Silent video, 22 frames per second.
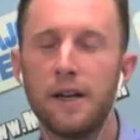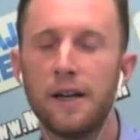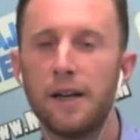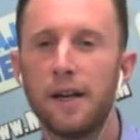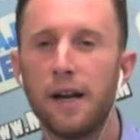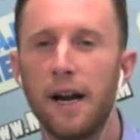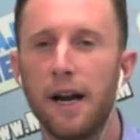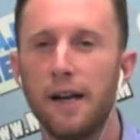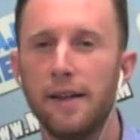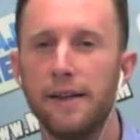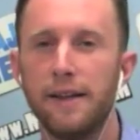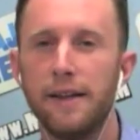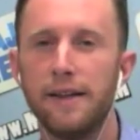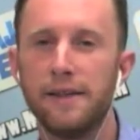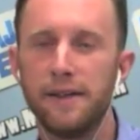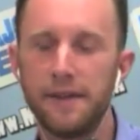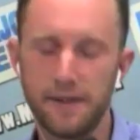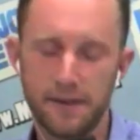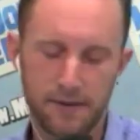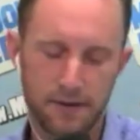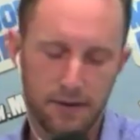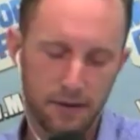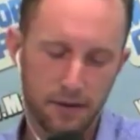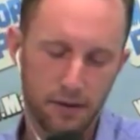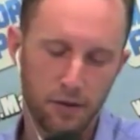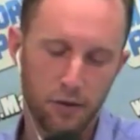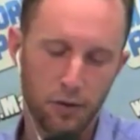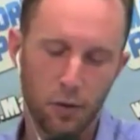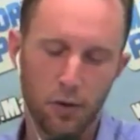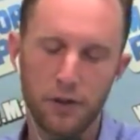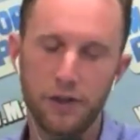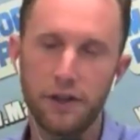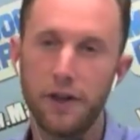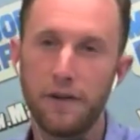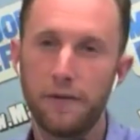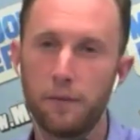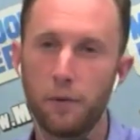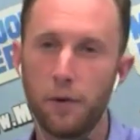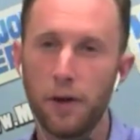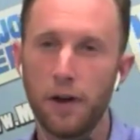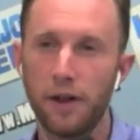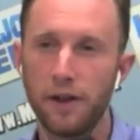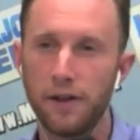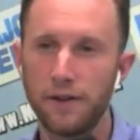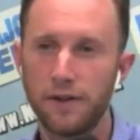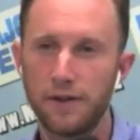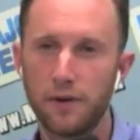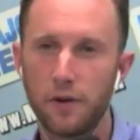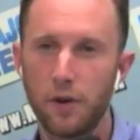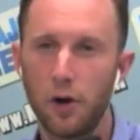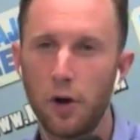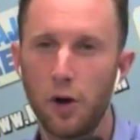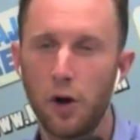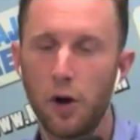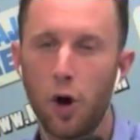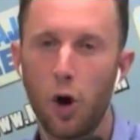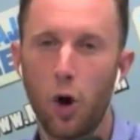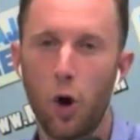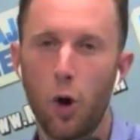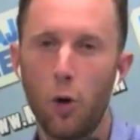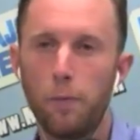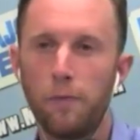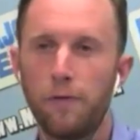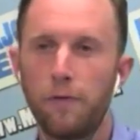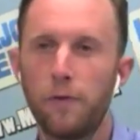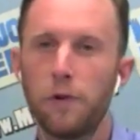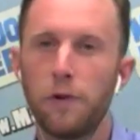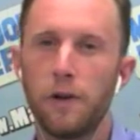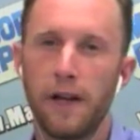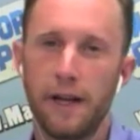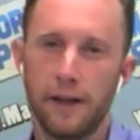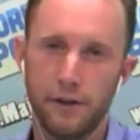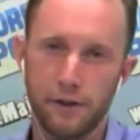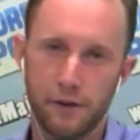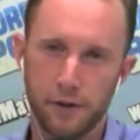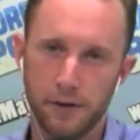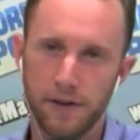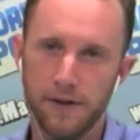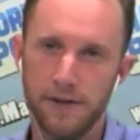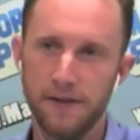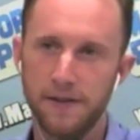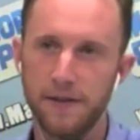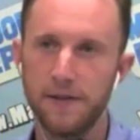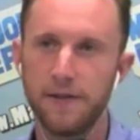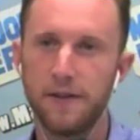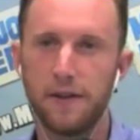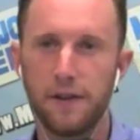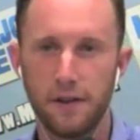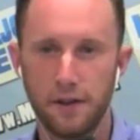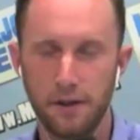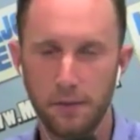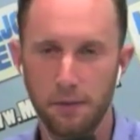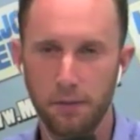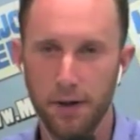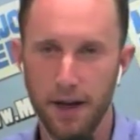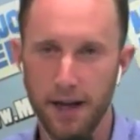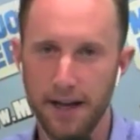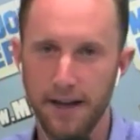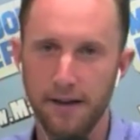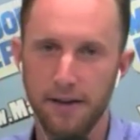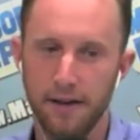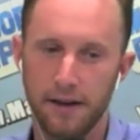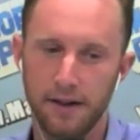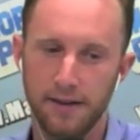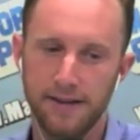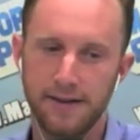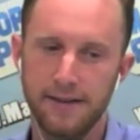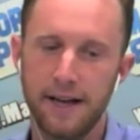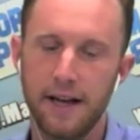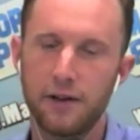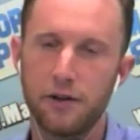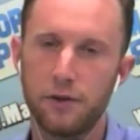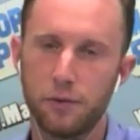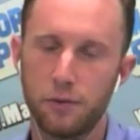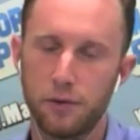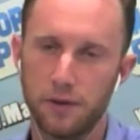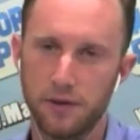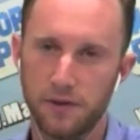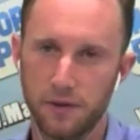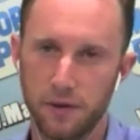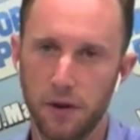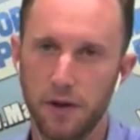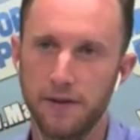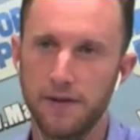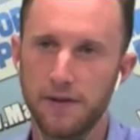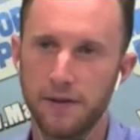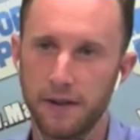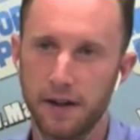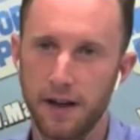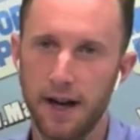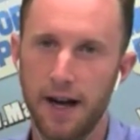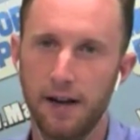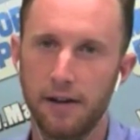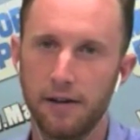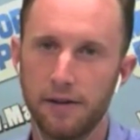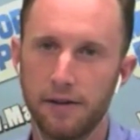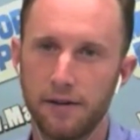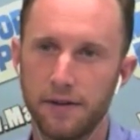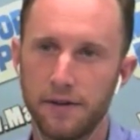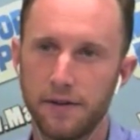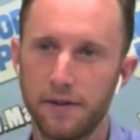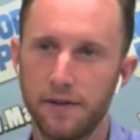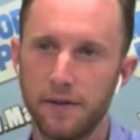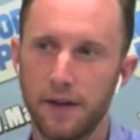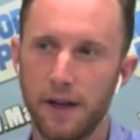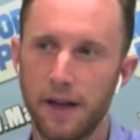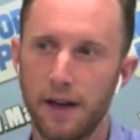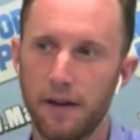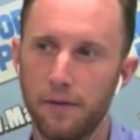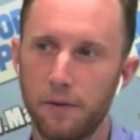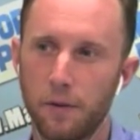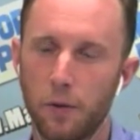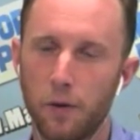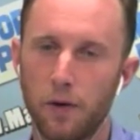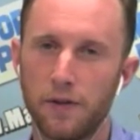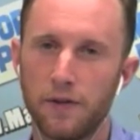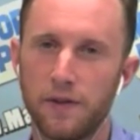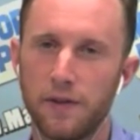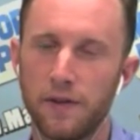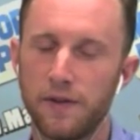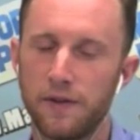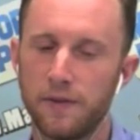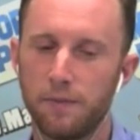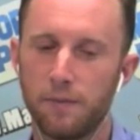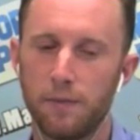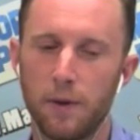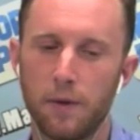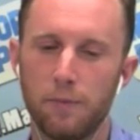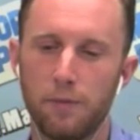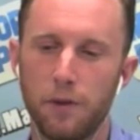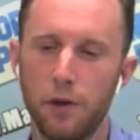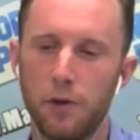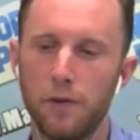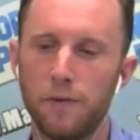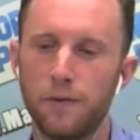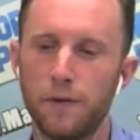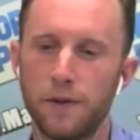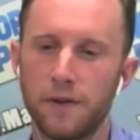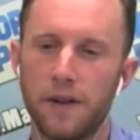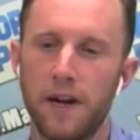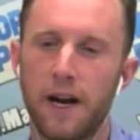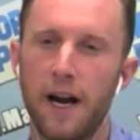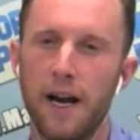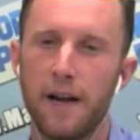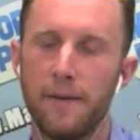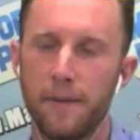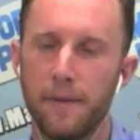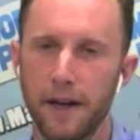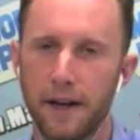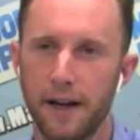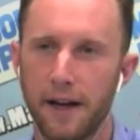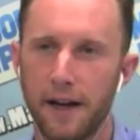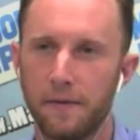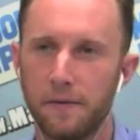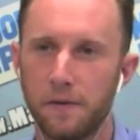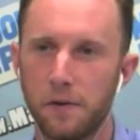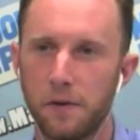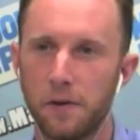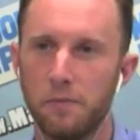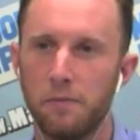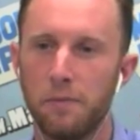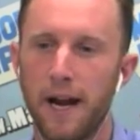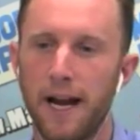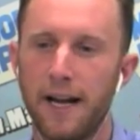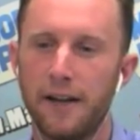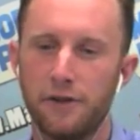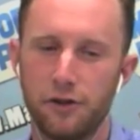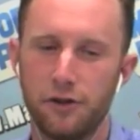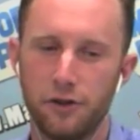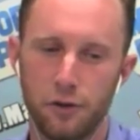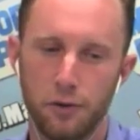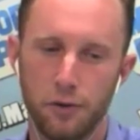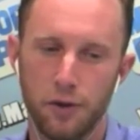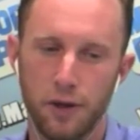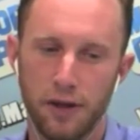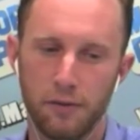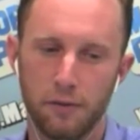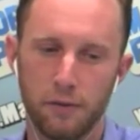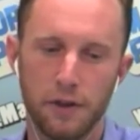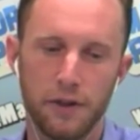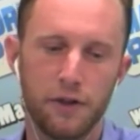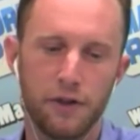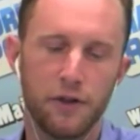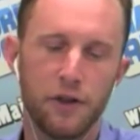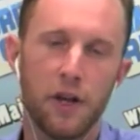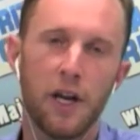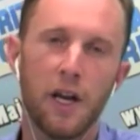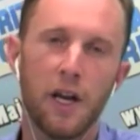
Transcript: And this is George F. Will's hopeful entrance into the debate on sexual assaults in colleges. And of course, it's beautiful timing after a mass shooting, which